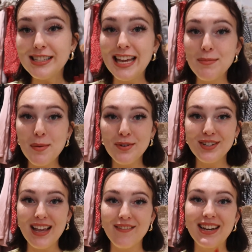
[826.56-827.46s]
Tip number
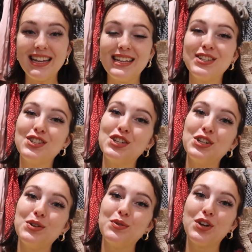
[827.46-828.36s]
7 is
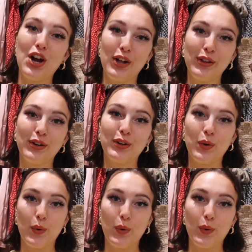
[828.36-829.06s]
to color